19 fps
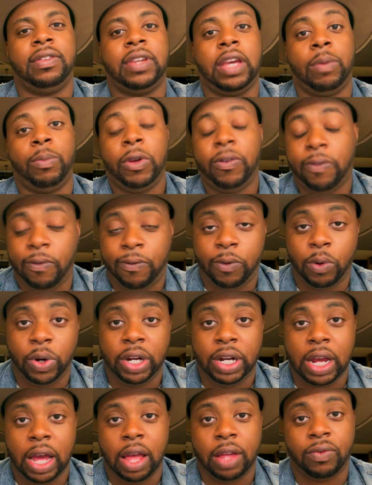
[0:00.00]
take me for
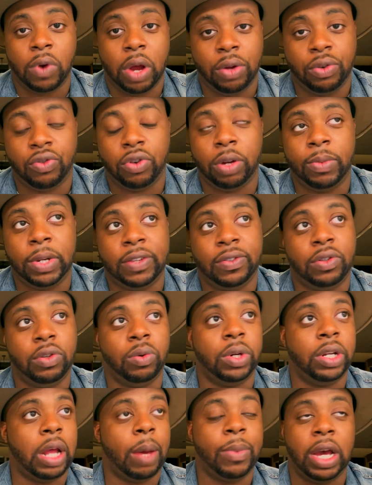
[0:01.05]
$40 round trip, let's do
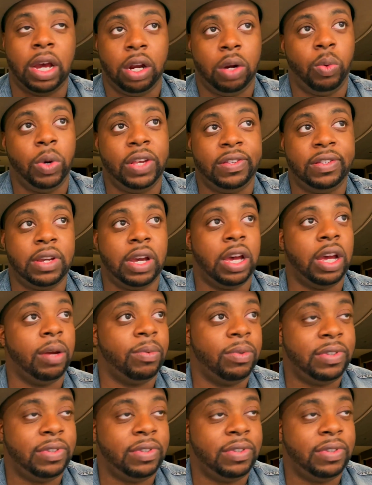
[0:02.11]
it. I'm not going to waste time.